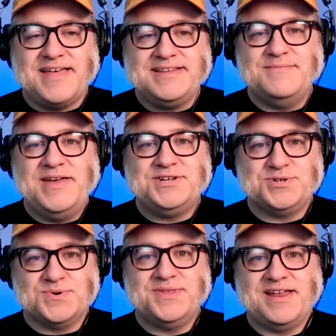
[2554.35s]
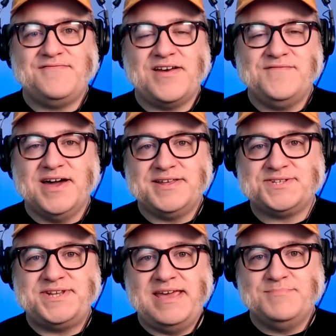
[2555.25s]
like to make sure that if I've got a
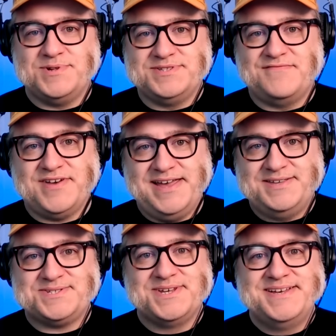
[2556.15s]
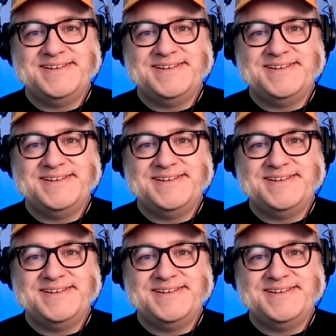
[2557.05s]
stable device